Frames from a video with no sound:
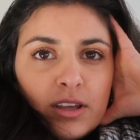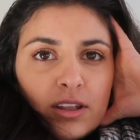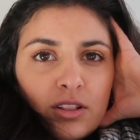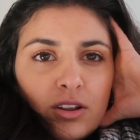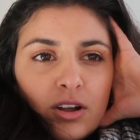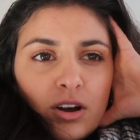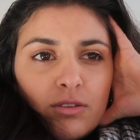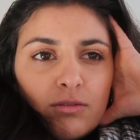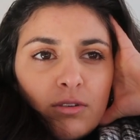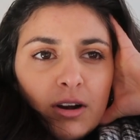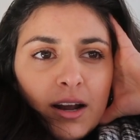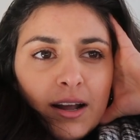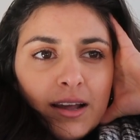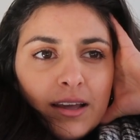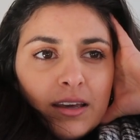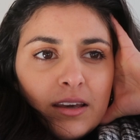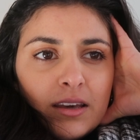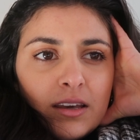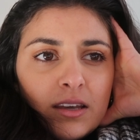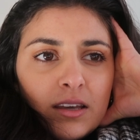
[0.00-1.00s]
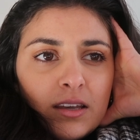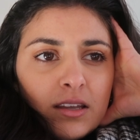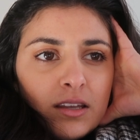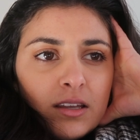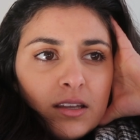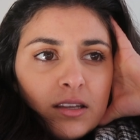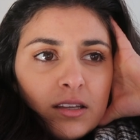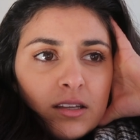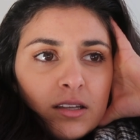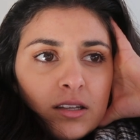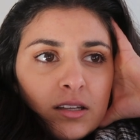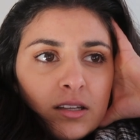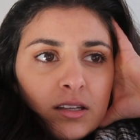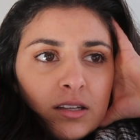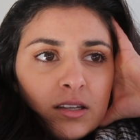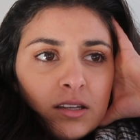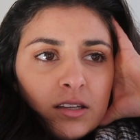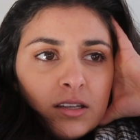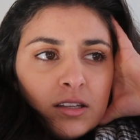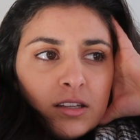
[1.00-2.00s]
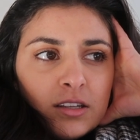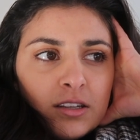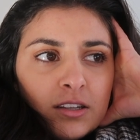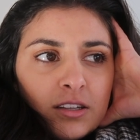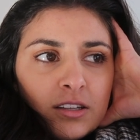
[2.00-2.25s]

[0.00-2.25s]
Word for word: get low, right? No.